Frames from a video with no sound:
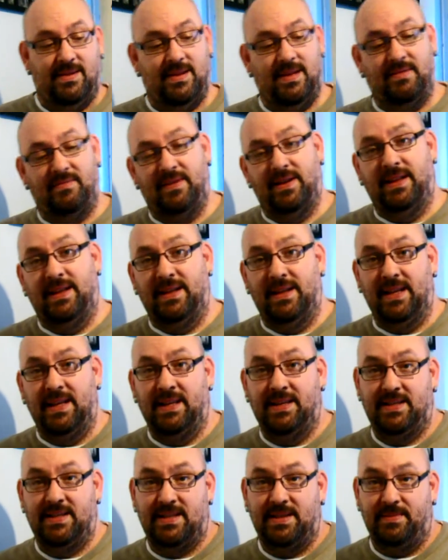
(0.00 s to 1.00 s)
that really
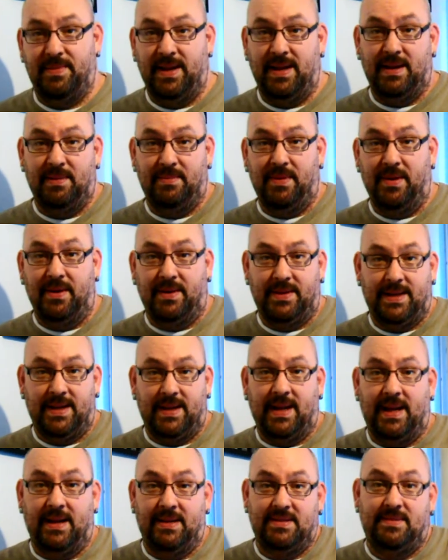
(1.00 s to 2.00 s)
needs to be in a book,
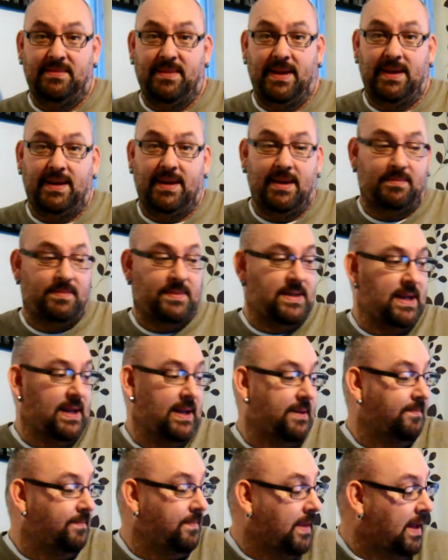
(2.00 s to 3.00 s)
doesn't it, how to make a cup of
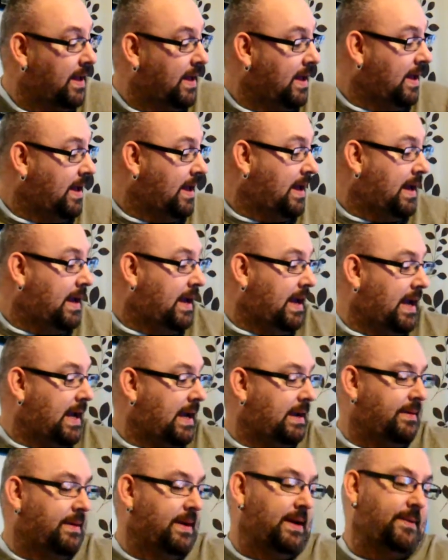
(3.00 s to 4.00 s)
tea.
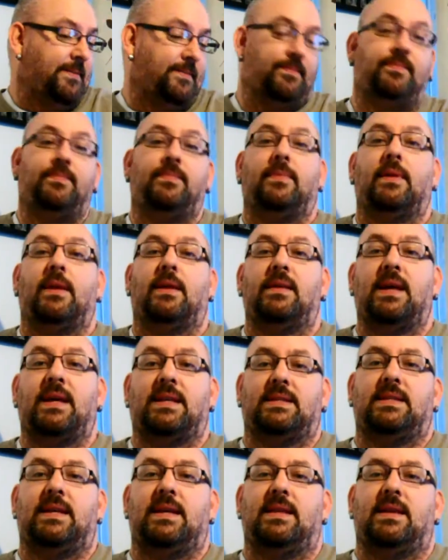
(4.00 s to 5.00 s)
Anyway,
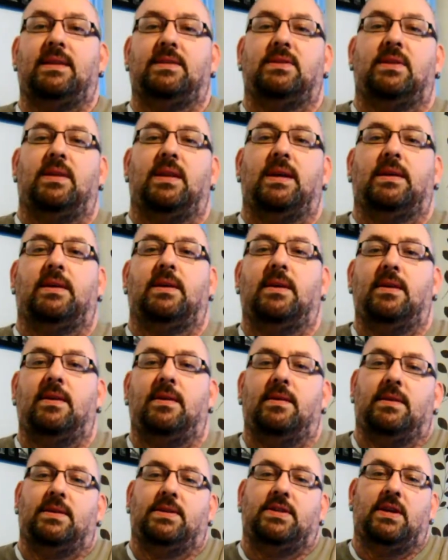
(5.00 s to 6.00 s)
that's it, that's all I
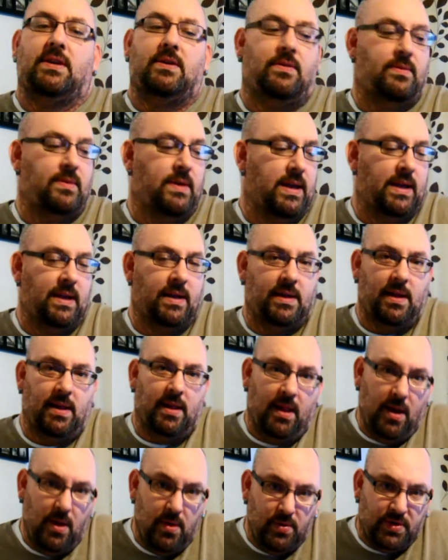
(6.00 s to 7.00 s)
got. So in
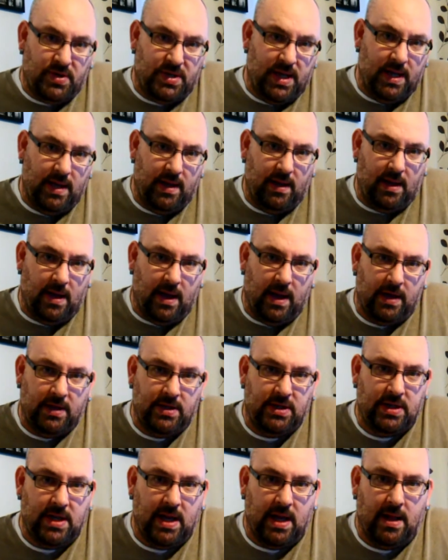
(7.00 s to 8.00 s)
closing, I
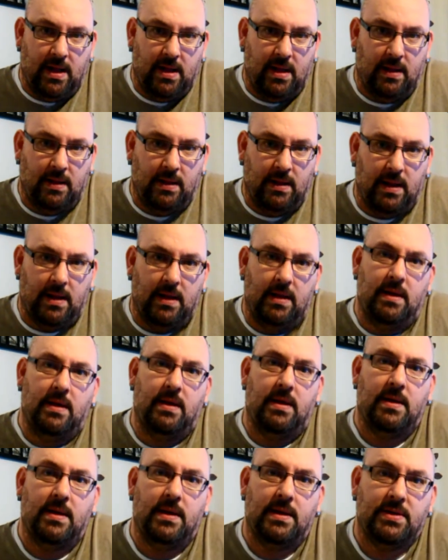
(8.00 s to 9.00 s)
shall
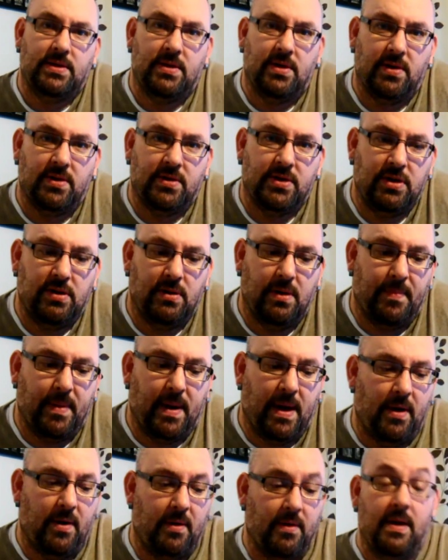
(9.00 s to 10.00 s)
talk to you
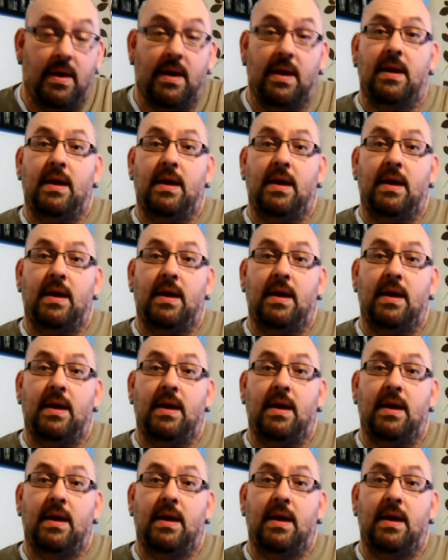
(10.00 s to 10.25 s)
about